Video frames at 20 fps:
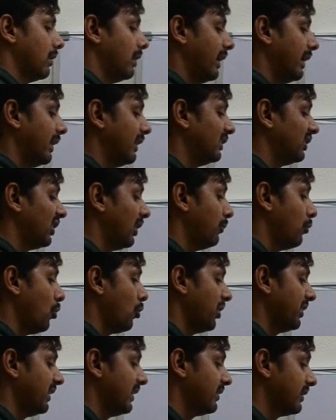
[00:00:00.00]
Initial
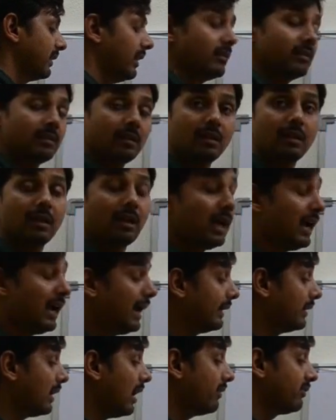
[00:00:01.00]
point is this,
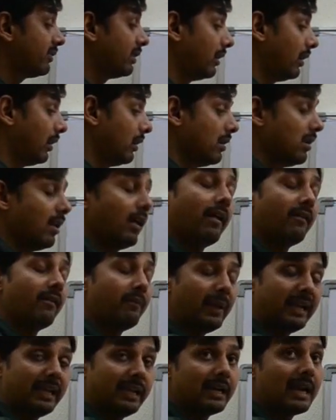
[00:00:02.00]
and after
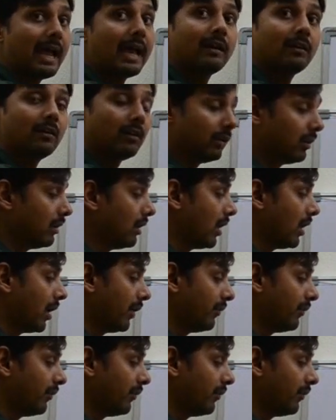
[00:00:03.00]
making an angle,